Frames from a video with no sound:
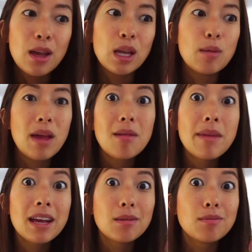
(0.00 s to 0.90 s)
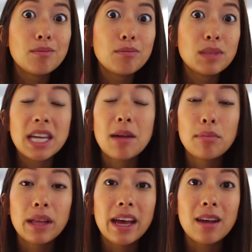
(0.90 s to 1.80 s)
You may make a day
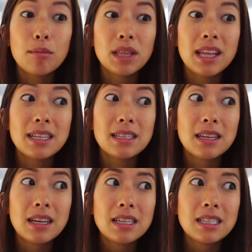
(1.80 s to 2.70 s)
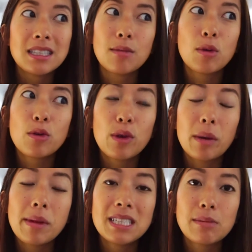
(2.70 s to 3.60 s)
plan, but then someone
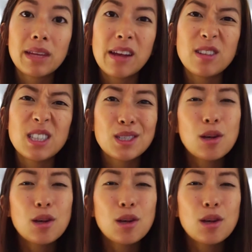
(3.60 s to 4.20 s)
recommends something else.